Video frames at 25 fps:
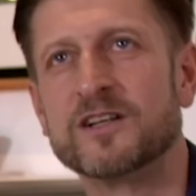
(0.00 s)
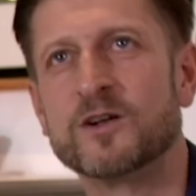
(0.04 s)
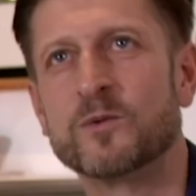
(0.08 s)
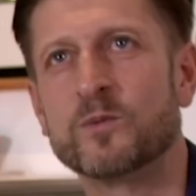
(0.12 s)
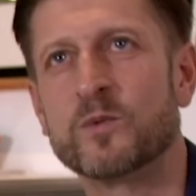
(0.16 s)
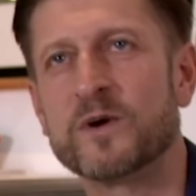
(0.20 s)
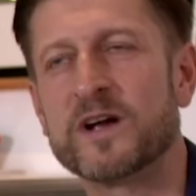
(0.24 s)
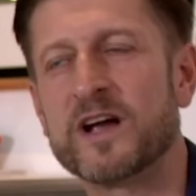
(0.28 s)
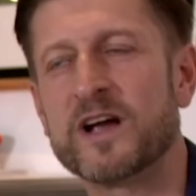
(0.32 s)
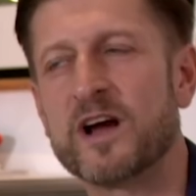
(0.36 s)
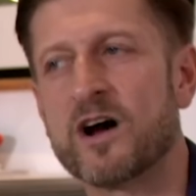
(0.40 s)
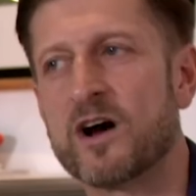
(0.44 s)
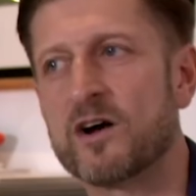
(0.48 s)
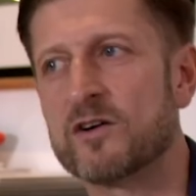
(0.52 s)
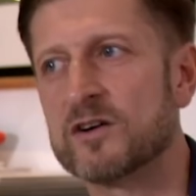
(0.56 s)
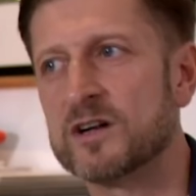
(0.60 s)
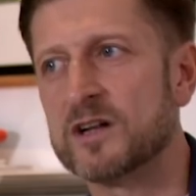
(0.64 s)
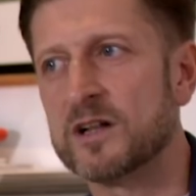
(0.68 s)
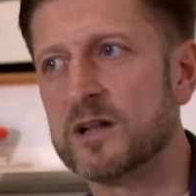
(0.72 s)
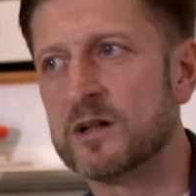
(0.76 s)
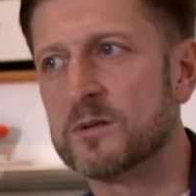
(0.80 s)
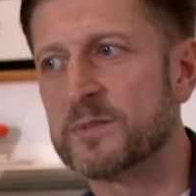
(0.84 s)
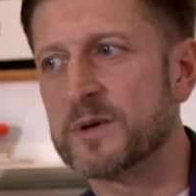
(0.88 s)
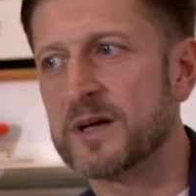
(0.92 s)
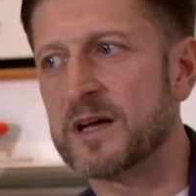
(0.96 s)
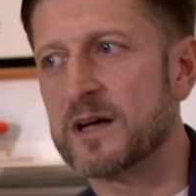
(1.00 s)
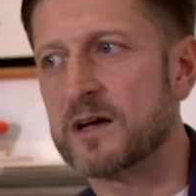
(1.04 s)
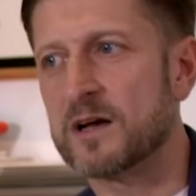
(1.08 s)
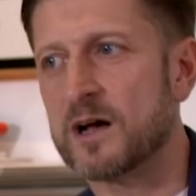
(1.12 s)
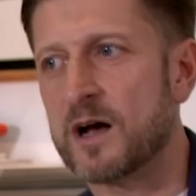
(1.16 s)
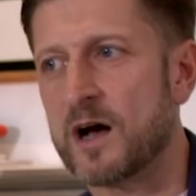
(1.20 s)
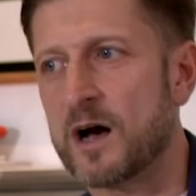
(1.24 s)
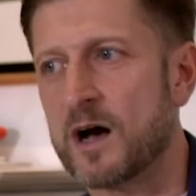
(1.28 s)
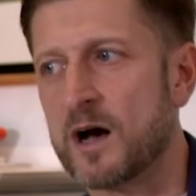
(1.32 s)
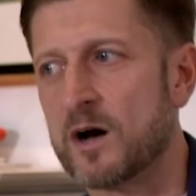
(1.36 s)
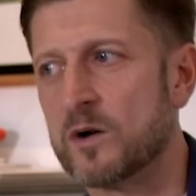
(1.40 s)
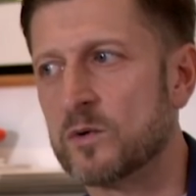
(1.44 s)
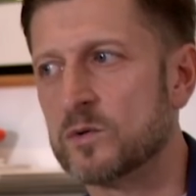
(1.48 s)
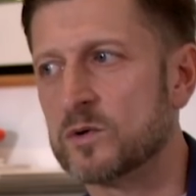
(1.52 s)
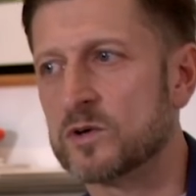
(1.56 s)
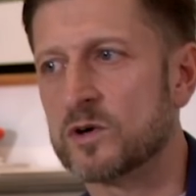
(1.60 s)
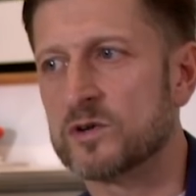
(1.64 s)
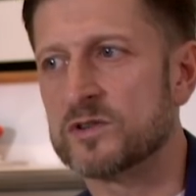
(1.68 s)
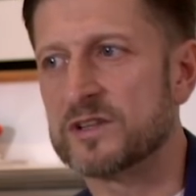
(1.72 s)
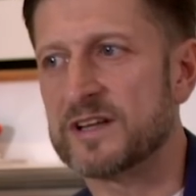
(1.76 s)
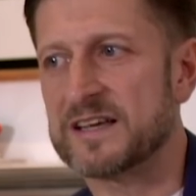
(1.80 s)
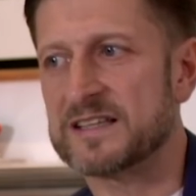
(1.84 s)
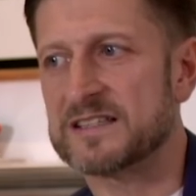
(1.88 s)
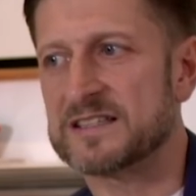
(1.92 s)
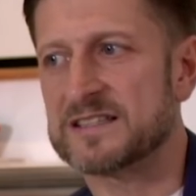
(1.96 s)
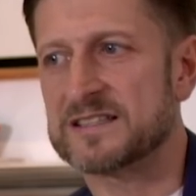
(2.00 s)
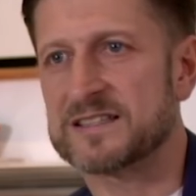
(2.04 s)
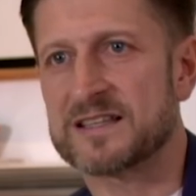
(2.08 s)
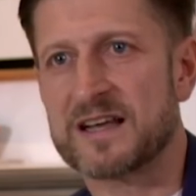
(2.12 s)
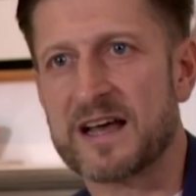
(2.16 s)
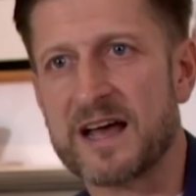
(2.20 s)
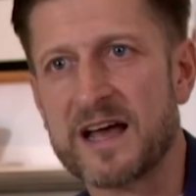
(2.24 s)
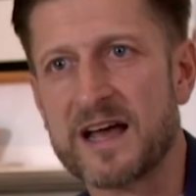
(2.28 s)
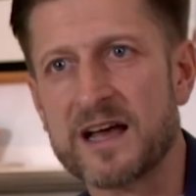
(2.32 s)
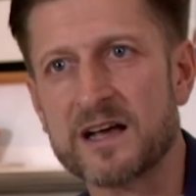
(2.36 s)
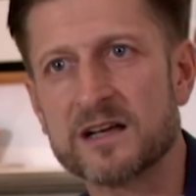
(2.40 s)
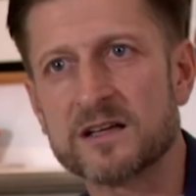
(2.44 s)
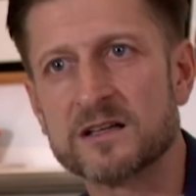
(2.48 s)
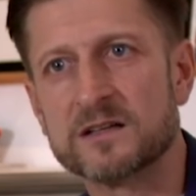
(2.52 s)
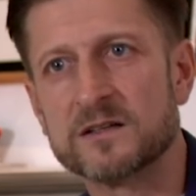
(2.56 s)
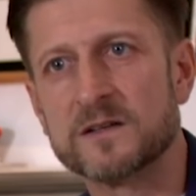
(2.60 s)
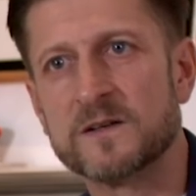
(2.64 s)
we are a little bit old on that stat,